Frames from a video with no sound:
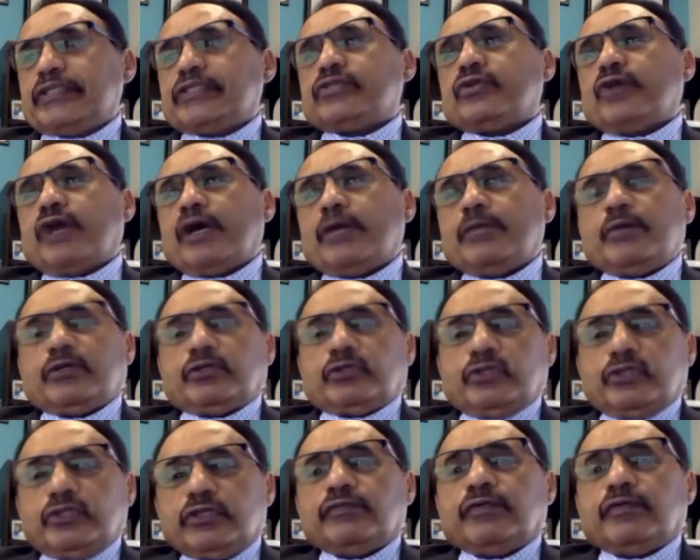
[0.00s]

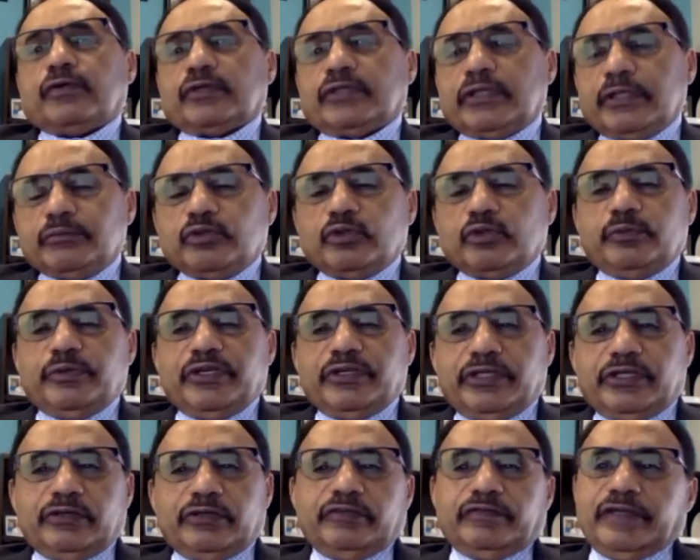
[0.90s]
opportunity for them to be
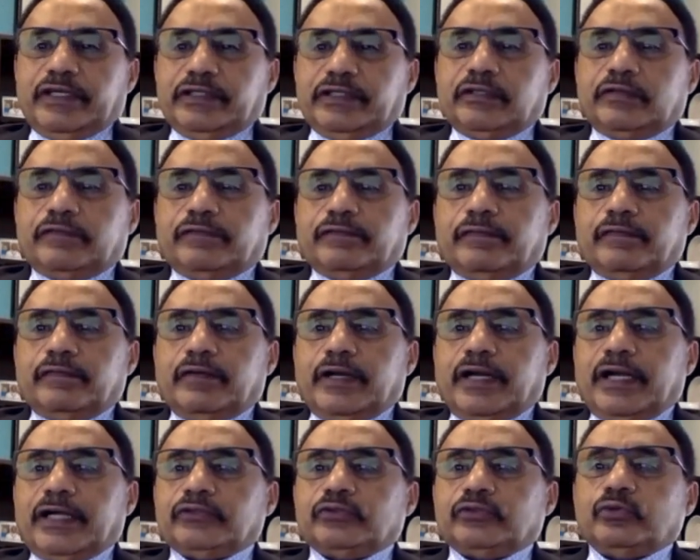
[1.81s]
innovative
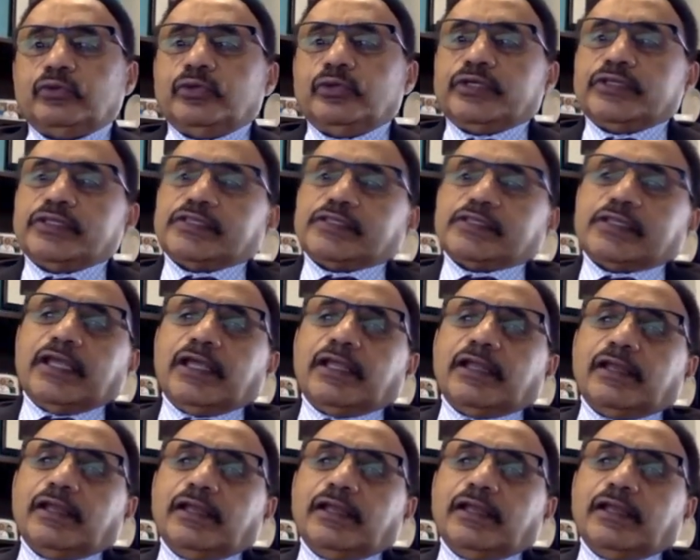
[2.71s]
and to excel